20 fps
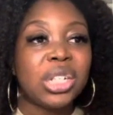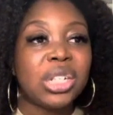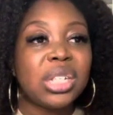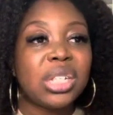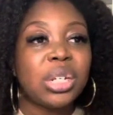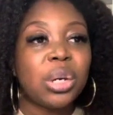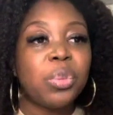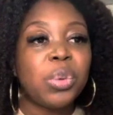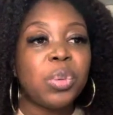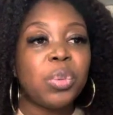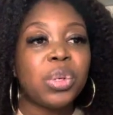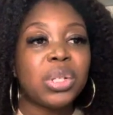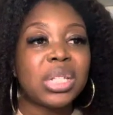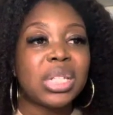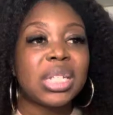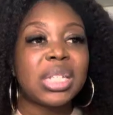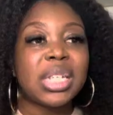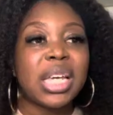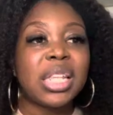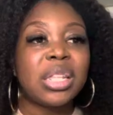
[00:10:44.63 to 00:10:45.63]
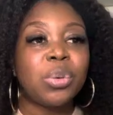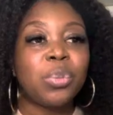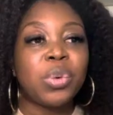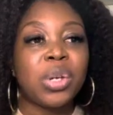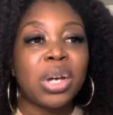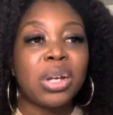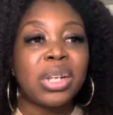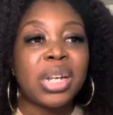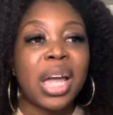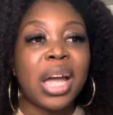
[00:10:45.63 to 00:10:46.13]
So we want to say that we
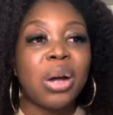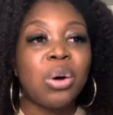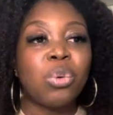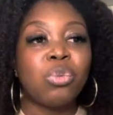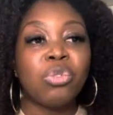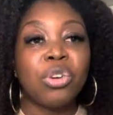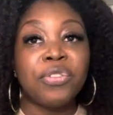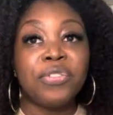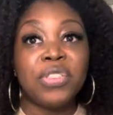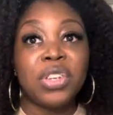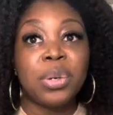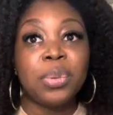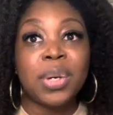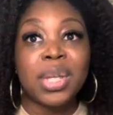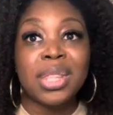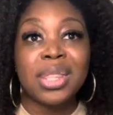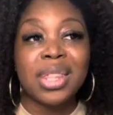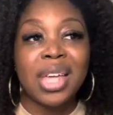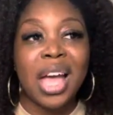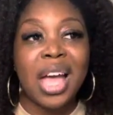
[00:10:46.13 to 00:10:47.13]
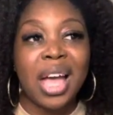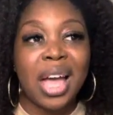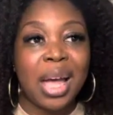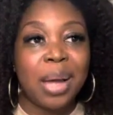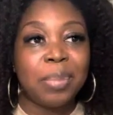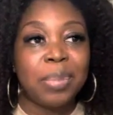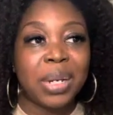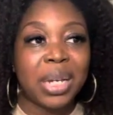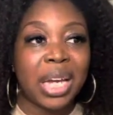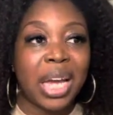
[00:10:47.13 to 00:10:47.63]
are now reviewing that
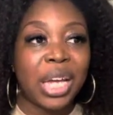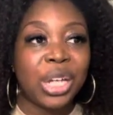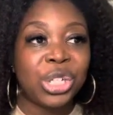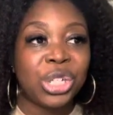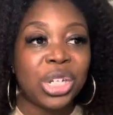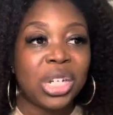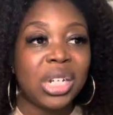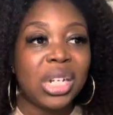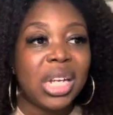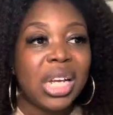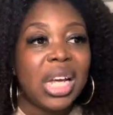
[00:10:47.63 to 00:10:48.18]
application.